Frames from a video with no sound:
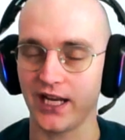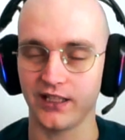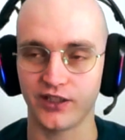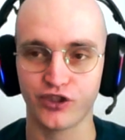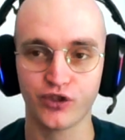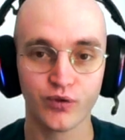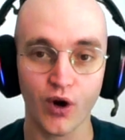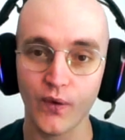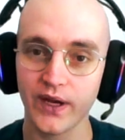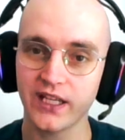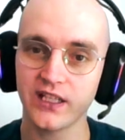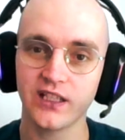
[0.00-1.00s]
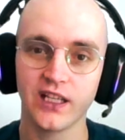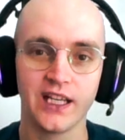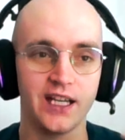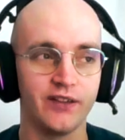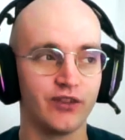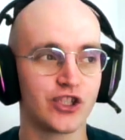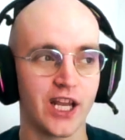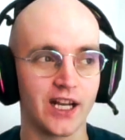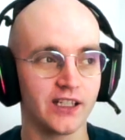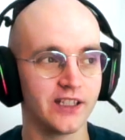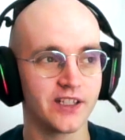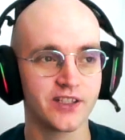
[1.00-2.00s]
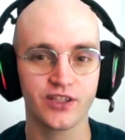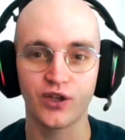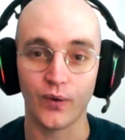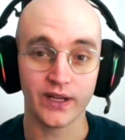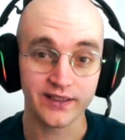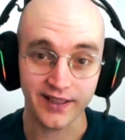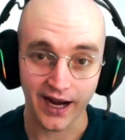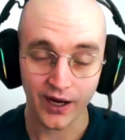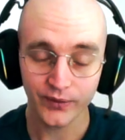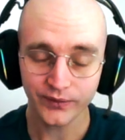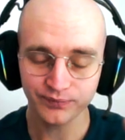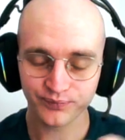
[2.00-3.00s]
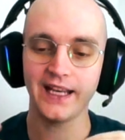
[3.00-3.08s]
channel is growing, if the channel is going down.